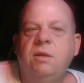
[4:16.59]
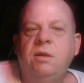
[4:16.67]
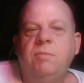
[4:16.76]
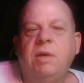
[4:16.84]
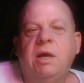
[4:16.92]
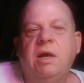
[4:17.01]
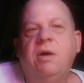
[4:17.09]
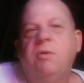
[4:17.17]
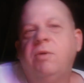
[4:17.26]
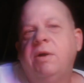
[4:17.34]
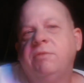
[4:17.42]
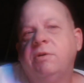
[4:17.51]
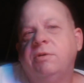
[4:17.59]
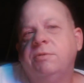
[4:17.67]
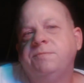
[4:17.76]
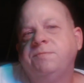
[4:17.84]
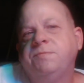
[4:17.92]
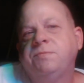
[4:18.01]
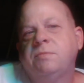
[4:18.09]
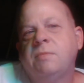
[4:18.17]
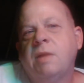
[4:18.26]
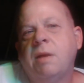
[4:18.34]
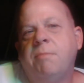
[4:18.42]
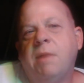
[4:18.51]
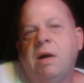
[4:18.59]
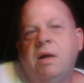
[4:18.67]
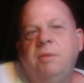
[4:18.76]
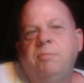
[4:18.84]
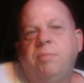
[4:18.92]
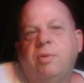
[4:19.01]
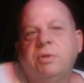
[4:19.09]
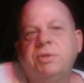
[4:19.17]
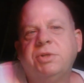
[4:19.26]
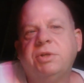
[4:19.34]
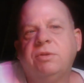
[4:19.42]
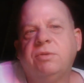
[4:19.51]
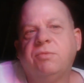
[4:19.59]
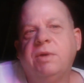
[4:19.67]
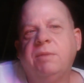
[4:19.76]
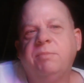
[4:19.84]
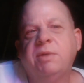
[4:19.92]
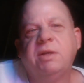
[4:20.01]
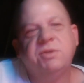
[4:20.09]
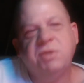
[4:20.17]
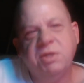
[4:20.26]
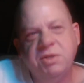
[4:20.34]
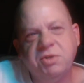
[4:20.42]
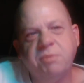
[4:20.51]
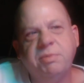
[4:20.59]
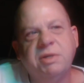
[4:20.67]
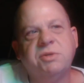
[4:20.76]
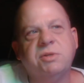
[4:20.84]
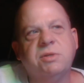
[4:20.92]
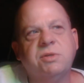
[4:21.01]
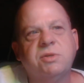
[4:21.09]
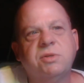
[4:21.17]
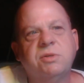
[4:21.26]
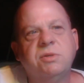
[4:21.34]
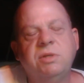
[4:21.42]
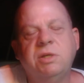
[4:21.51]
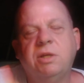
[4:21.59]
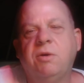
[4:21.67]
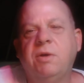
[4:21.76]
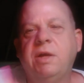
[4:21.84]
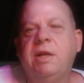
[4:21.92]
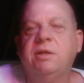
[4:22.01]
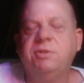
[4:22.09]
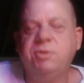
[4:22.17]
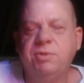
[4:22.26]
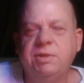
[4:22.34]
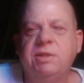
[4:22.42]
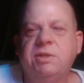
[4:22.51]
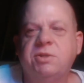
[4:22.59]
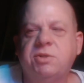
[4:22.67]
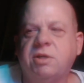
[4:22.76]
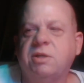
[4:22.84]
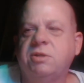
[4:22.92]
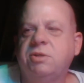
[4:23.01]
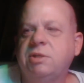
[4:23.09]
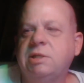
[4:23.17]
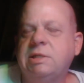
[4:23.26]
However, my portion of the rent, because it is a business, and I treat it as such,